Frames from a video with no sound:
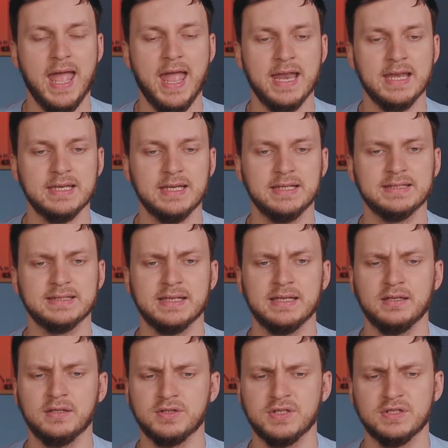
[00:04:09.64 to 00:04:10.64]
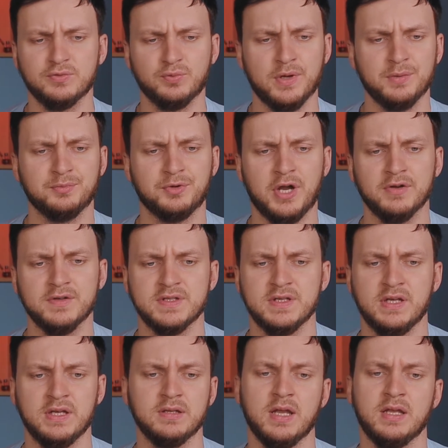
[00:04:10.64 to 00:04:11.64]
And it's like just web
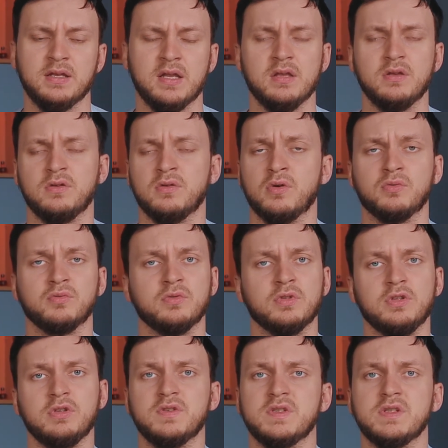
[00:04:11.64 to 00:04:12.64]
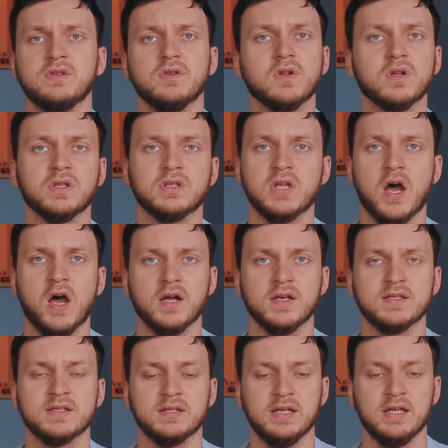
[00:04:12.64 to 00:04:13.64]
browsing and you know, using Google
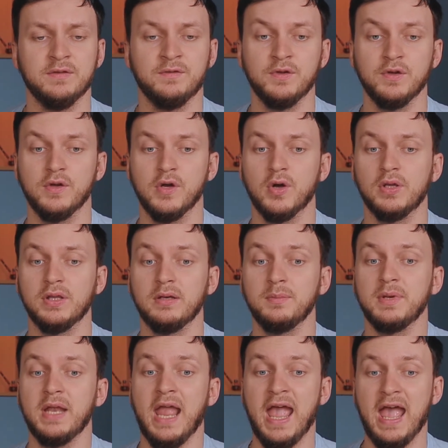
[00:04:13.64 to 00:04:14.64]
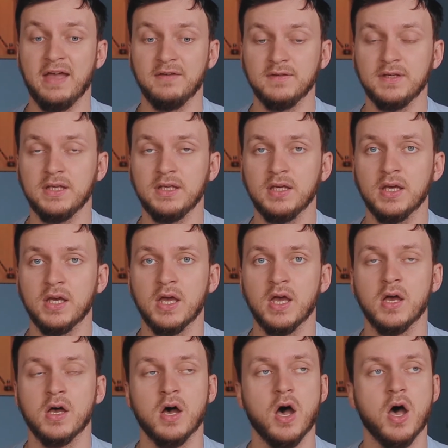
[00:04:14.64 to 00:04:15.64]
Docs. If you go a little bit heavy
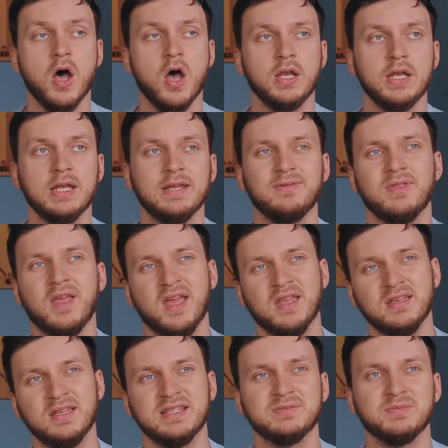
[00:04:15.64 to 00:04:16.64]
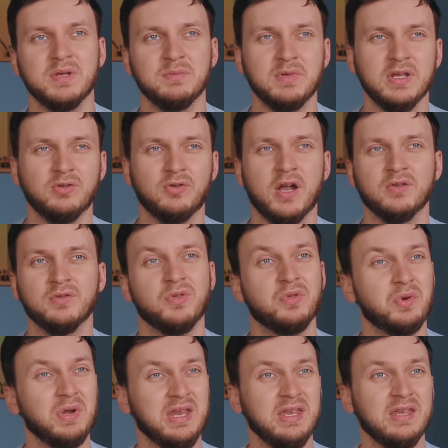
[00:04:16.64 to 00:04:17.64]
on it, then it's maybe around
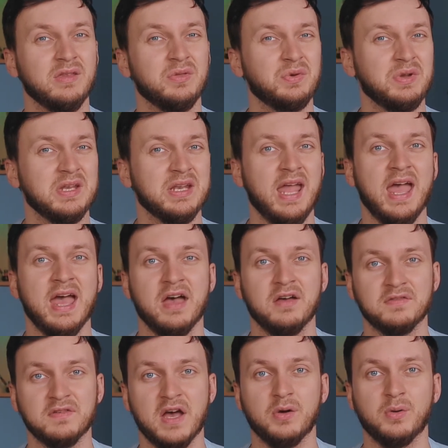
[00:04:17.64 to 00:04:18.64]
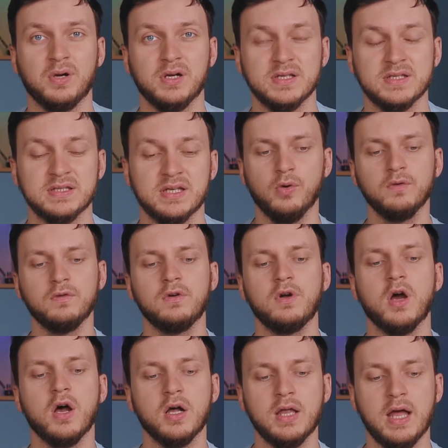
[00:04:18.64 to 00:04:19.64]
3, 3.5 hours.
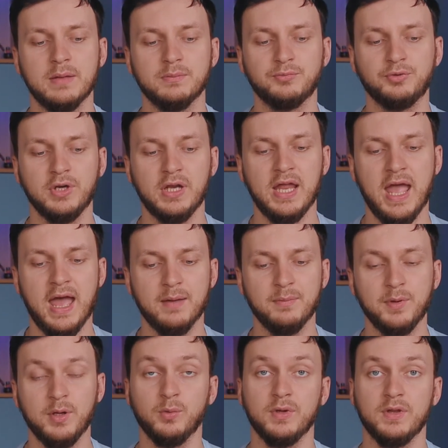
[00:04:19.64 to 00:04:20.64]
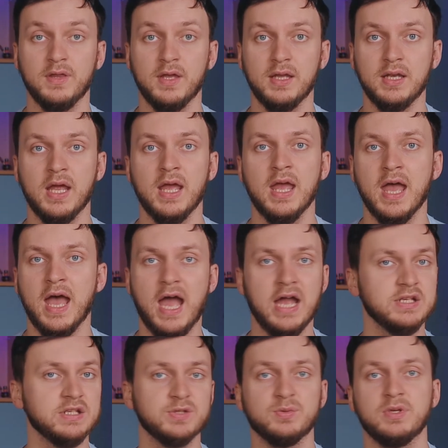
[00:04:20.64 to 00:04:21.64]
Overall, I'm pretty happy with it.
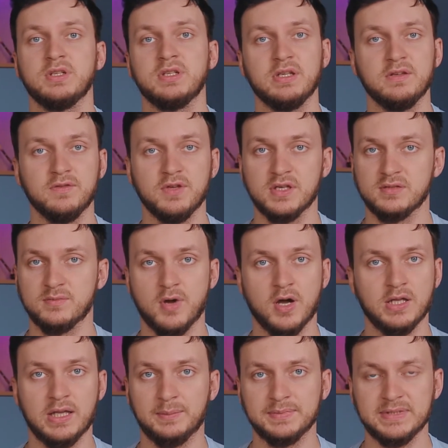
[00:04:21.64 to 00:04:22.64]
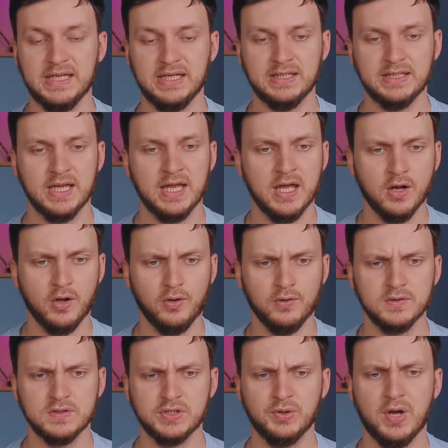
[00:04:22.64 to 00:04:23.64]
I just wanted to give you a small update.
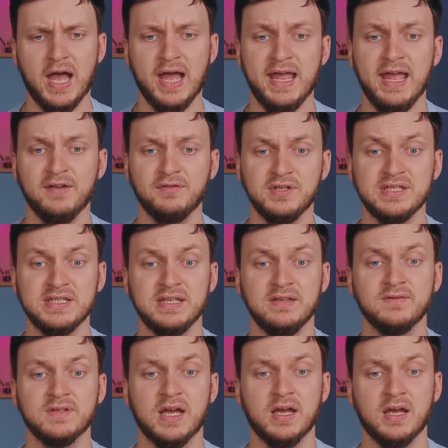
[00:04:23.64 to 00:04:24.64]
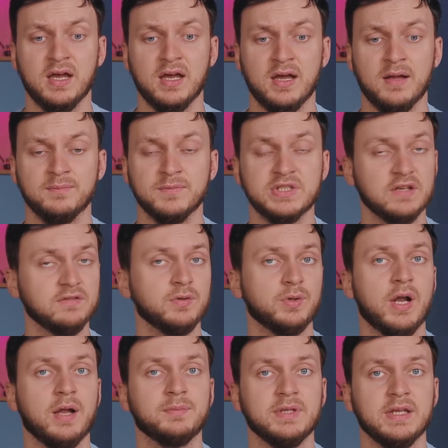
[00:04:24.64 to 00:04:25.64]
Also, I have received
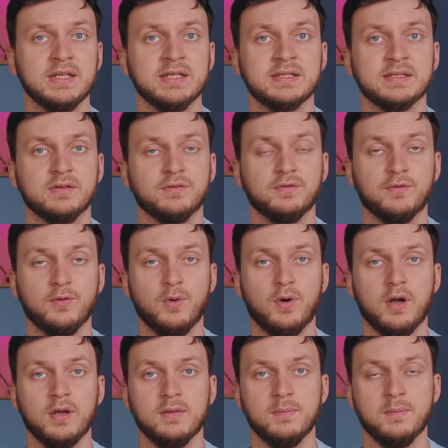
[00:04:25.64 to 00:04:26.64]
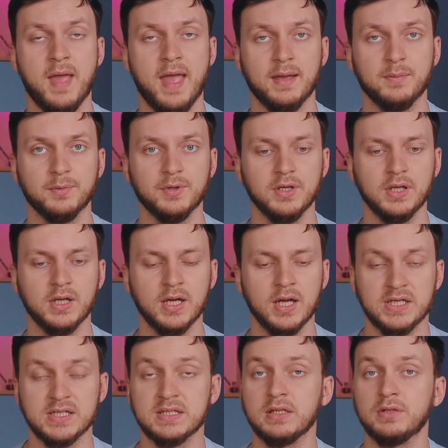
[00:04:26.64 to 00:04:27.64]
software updates for the MacBook.
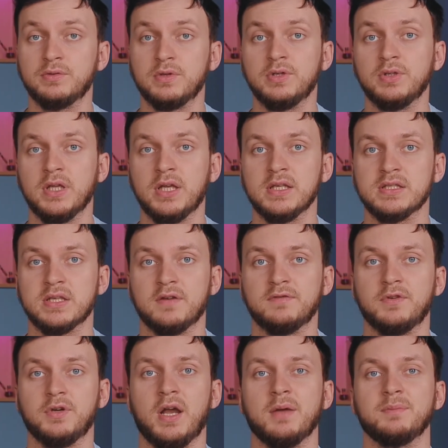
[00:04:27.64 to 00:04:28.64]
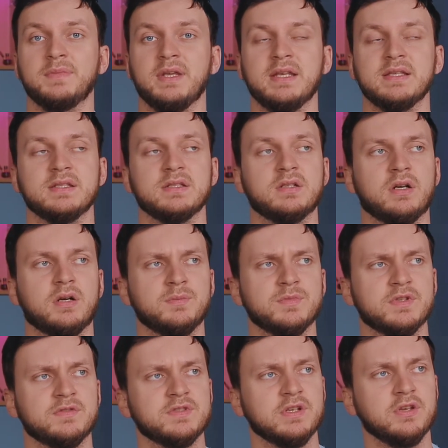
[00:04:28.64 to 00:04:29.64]
They're still rolling software updates in
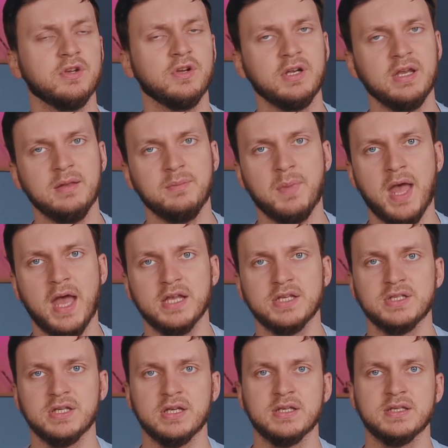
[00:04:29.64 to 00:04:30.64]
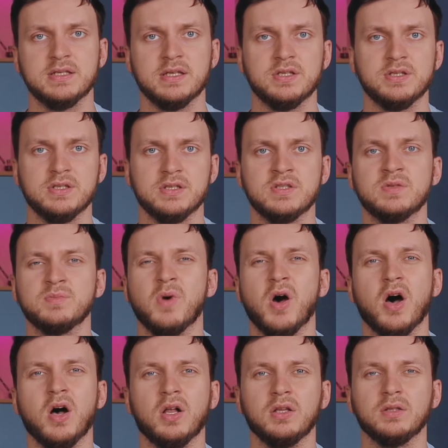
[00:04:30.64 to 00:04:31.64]
terms of security patches and just
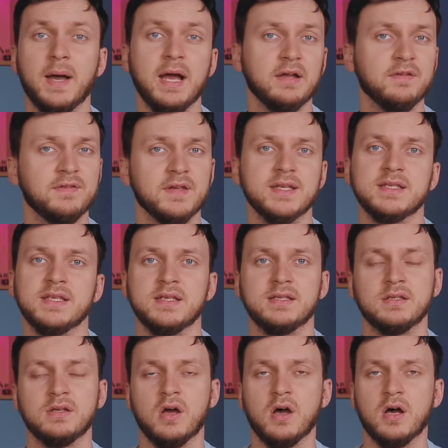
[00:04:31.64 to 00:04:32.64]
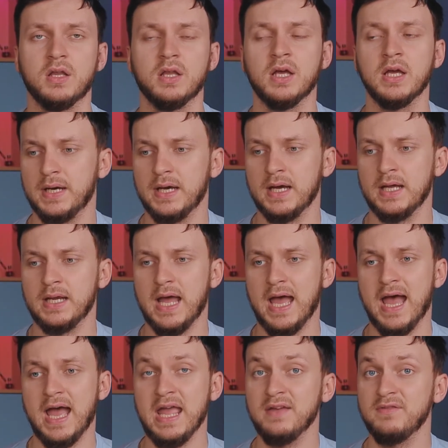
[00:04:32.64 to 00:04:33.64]
small bug fixes and all. But
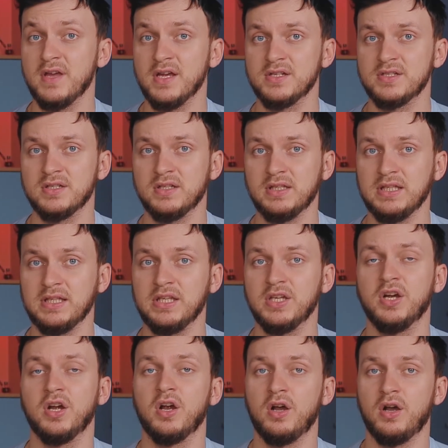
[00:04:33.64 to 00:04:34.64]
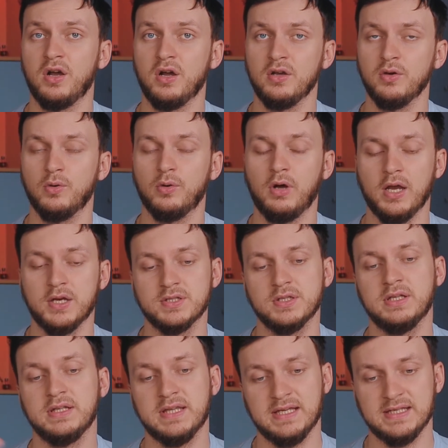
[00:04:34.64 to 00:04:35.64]
I have actually heard, or
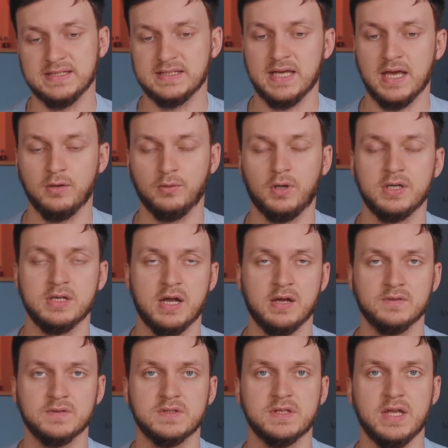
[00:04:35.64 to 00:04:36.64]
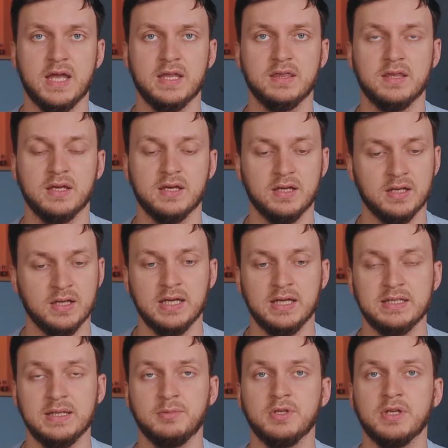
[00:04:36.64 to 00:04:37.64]
actually they said or announced at the
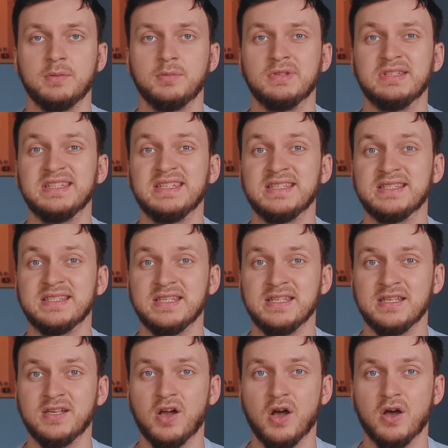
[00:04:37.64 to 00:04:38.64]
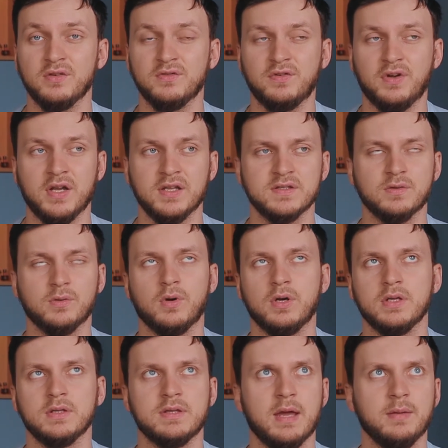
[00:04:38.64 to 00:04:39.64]
WWDC conference
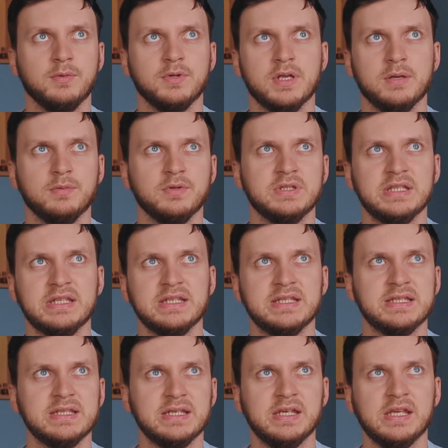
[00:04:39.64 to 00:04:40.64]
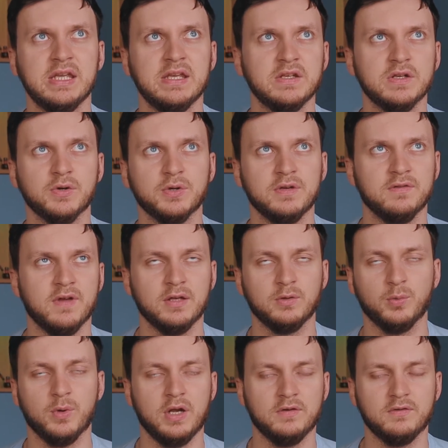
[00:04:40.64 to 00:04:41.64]
or the WWDC keynote
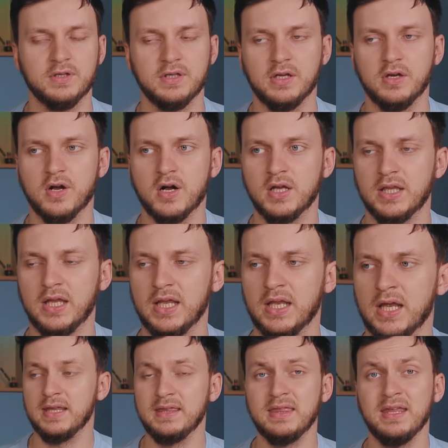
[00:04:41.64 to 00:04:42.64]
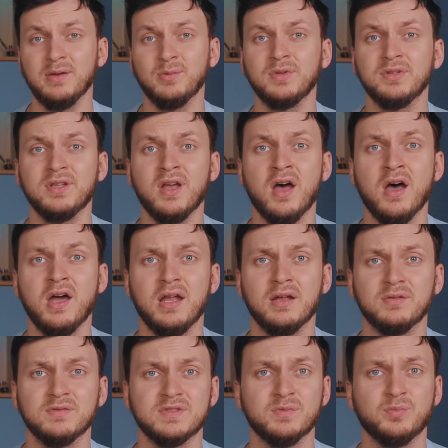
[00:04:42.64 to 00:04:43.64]
event, whatever they call it, that they will
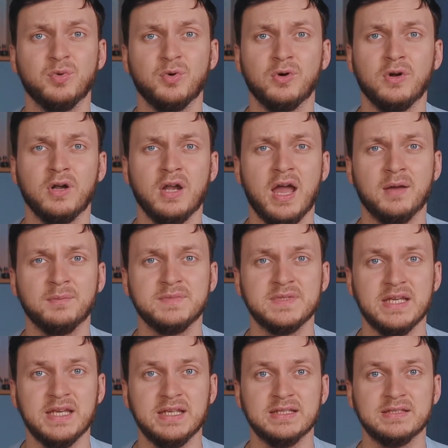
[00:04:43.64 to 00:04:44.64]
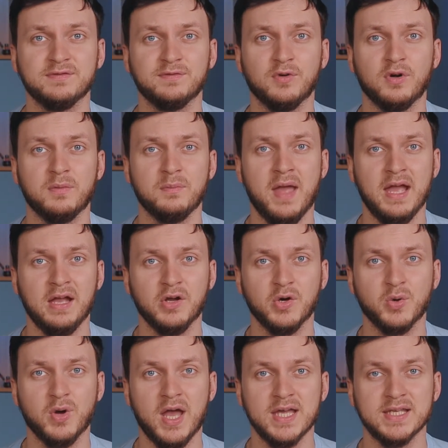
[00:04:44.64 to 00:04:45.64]
not support updates for
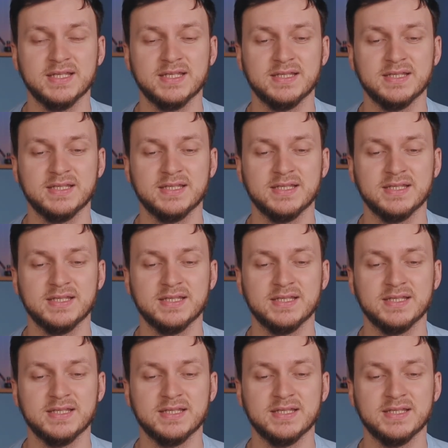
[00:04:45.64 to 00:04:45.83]
macOS.